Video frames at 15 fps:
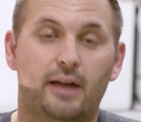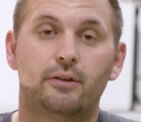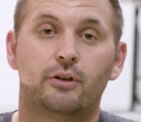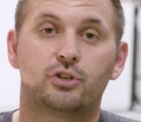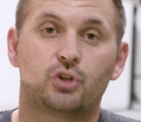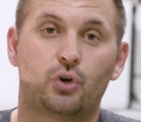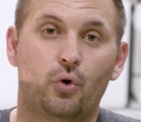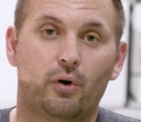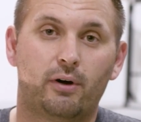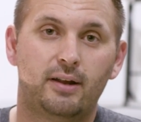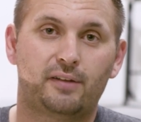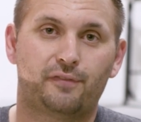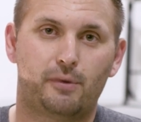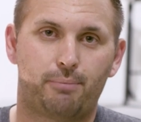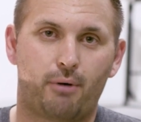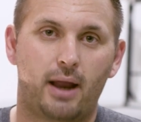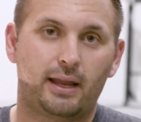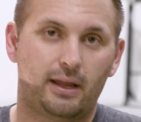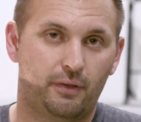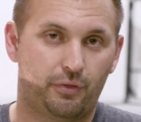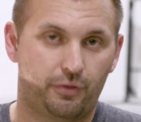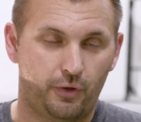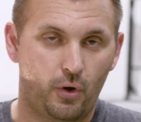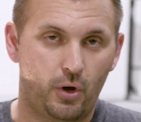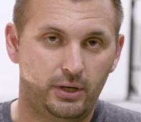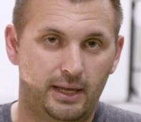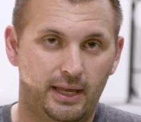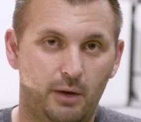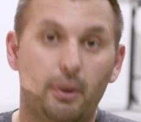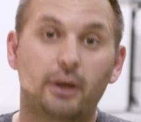are notorious for breaking third
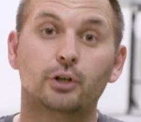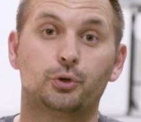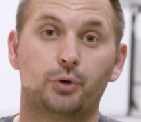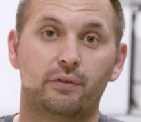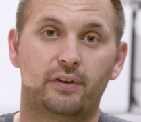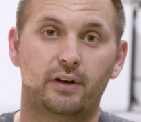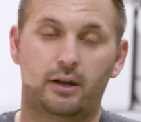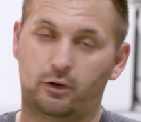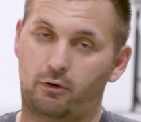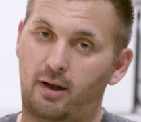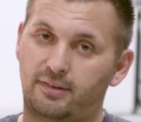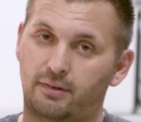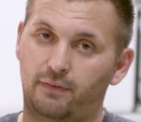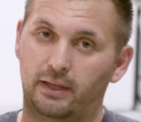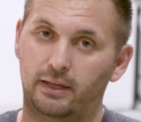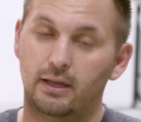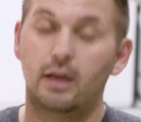gear when driven aggressively,